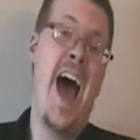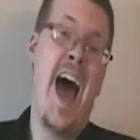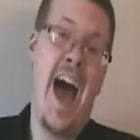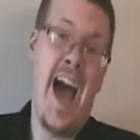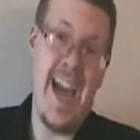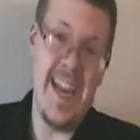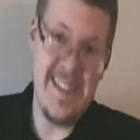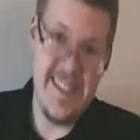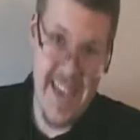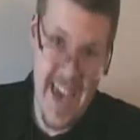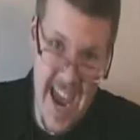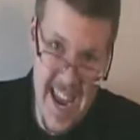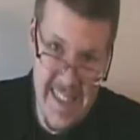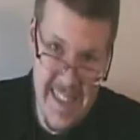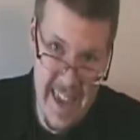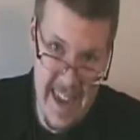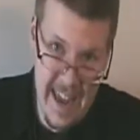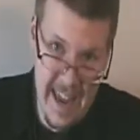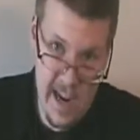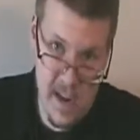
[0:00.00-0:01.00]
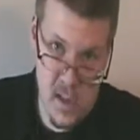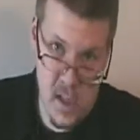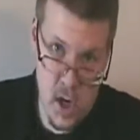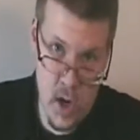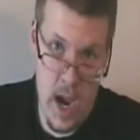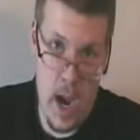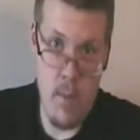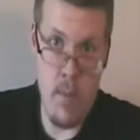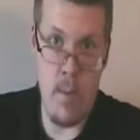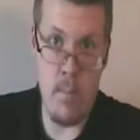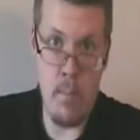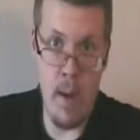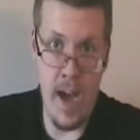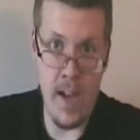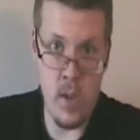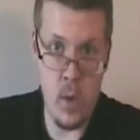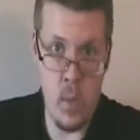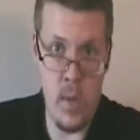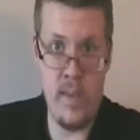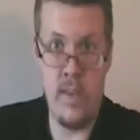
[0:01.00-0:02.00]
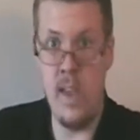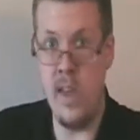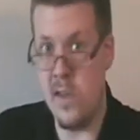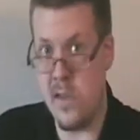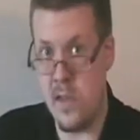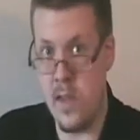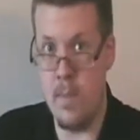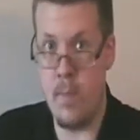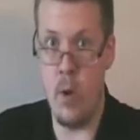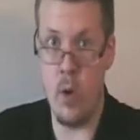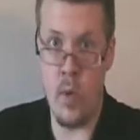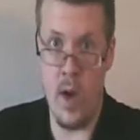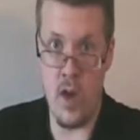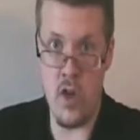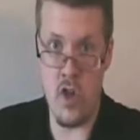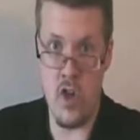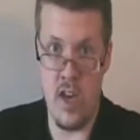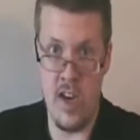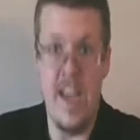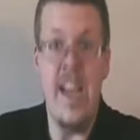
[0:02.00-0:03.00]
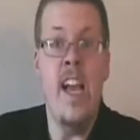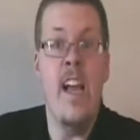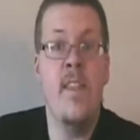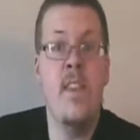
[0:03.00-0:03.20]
I take that answer and rebut with this simple question.